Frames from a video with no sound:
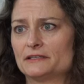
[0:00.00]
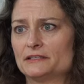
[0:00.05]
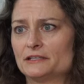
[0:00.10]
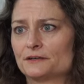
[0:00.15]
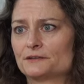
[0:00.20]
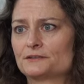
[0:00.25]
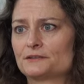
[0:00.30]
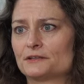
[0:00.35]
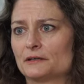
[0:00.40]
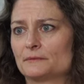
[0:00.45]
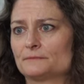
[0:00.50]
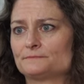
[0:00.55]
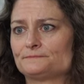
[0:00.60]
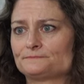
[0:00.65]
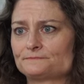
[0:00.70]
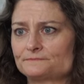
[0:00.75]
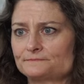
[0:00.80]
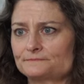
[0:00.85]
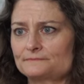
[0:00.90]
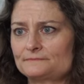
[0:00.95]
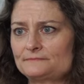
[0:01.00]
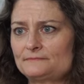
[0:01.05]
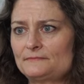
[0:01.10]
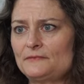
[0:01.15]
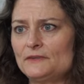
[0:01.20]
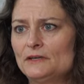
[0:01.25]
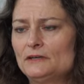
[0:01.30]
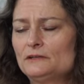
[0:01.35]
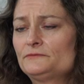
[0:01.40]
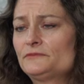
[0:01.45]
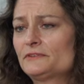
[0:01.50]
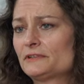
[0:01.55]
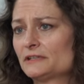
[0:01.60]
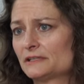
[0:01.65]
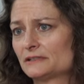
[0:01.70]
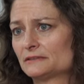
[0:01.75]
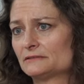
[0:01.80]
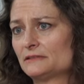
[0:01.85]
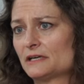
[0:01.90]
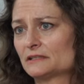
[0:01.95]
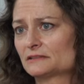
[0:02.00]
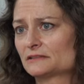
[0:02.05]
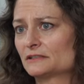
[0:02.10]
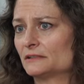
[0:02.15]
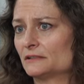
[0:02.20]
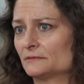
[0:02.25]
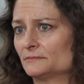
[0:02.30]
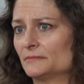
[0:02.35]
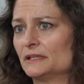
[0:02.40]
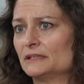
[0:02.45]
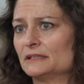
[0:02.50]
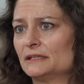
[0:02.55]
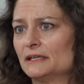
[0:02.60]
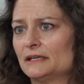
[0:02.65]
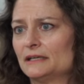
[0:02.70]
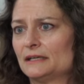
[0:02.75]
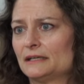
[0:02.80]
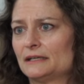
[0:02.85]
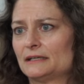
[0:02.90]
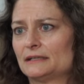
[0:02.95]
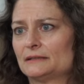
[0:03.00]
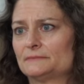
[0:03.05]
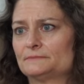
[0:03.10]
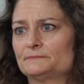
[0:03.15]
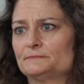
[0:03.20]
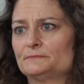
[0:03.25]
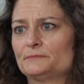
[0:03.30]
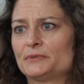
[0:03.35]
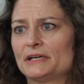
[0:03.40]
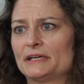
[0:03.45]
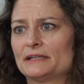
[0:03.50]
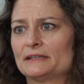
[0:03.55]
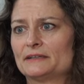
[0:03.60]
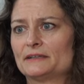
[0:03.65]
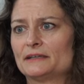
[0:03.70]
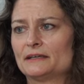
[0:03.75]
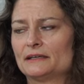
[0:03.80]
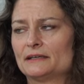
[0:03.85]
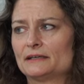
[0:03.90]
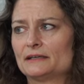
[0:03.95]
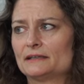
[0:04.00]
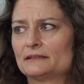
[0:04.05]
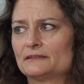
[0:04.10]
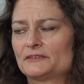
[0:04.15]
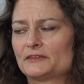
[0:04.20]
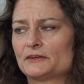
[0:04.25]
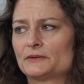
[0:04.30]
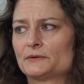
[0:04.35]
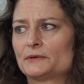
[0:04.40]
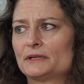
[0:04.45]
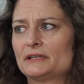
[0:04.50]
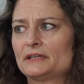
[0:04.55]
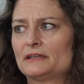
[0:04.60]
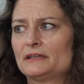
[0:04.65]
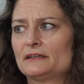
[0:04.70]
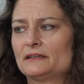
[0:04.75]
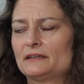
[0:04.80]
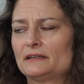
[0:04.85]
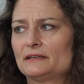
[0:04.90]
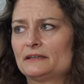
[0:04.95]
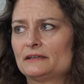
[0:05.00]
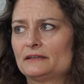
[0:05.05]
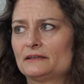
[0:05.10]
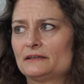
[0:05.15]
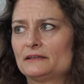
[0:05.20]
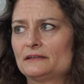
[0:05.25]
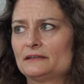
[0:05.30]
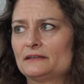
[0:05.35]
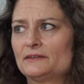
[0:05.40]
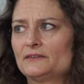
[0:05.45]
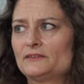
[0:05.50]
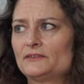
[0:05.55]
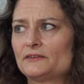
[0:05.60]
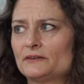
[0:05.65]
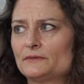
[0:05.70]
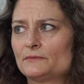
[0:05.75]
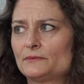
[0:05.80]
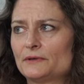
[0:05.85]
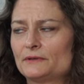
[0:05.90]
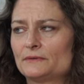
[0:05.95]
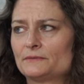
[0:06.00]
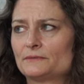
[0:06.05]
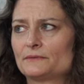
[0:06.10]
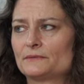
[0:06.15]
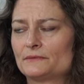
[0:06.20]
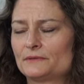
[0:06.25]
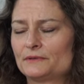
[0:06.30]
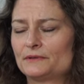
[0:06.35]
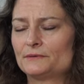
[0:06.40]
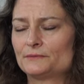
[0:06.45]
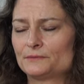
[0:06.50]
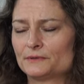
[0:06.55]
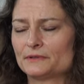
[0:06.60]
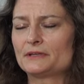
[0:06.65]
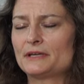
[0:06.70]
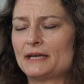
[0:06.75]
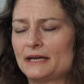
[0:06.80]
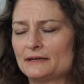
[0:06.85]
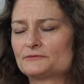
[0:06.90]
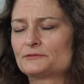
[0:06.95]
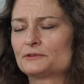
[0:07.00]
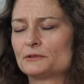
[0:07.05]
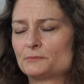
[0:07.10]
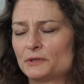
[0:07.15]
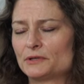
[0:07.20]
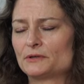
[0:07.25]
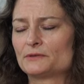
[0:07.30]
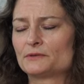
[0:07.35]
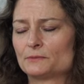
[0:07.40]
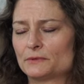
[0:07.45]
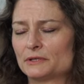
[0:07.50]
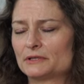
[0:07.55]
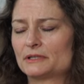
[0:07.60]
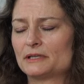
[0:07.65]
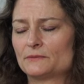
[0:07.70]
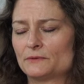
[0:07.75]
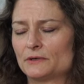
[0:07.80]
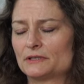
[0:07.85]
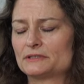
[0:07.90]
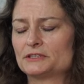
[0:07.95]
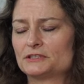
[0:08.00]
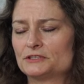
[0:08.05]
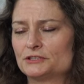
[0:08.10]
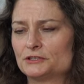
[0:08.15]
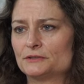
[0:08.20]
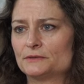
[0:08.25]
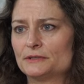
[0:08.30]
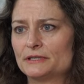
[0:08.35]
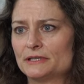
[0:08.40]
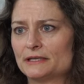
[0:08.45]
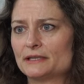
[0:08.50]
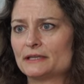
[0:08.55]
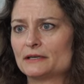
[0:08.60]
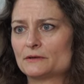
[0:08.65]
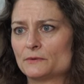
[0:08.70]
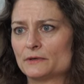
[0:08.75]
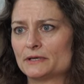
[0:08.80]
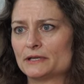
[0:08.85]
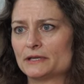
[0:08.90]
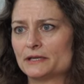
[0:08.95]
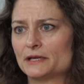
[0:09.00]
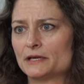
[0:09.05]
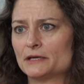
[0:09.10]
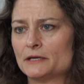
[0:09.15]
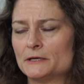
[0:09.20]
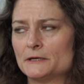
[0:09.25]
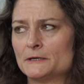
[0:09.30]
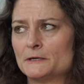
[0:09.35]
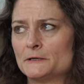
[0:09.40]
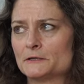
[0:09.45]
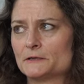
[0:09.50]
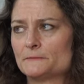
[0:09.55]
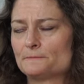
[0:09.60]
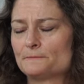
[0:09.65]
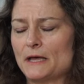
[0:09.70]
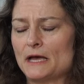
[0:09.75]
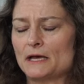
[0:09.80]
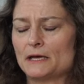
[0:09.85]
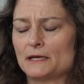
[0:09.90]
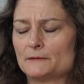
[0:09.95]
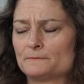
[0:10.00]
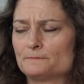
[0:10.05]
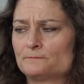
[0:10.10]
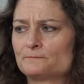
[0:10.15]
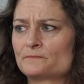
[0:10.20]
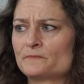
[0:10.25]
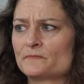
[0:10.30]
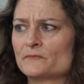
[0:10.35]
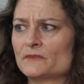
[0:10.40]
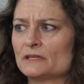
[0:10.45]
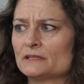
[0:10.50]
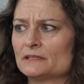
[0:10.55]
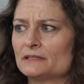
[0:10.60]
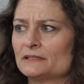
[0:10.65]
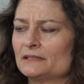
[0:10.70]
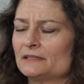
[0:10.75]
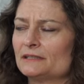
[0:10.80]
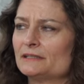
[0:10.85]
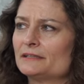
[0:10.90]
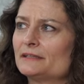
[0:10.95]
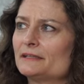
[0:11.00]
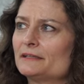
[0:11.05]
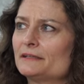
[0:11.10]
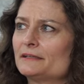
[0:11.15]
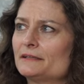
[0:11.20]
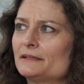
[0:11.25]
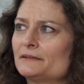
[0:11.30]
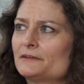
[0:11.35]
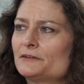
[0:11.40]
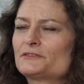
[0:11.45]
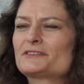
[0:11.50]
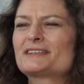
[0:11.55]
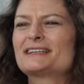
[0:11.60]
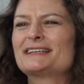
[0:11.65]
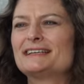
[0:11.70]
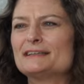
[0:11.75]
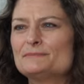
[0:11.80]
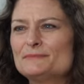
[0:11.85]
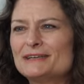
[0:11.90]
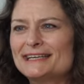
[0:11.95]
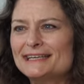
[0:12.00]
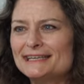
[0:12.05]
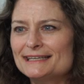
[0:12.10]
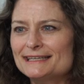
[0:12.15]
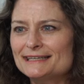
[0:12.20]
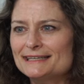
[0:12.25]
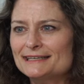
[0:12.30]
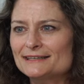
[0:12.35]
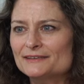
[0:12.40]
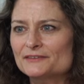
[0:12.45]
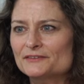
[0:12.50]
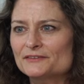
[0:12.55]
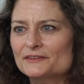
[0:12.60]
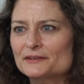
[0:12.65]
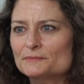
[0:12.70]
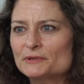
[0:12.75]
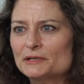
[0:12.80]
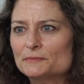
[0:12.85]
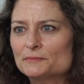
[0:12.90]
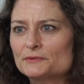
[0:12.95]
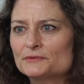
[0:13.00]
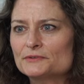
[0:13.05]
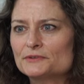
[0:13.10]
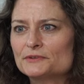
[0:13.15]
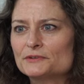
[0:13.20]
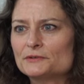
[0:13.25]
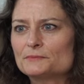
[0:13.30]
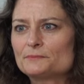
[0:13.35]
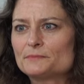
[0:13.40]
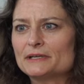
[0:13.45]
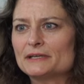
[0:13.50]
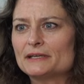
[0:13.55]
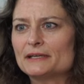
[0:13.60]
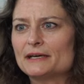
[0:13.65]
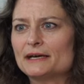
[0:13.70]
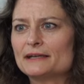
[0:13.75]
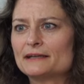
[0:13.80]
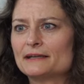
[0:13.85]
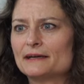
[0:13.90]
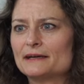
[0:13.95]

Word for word: near term, hopefully in the long term. Um, but uh, so it, it It is what you really have to appeal to what they want to do. And I think one of the, um, there's gimmicky things that people do, but I,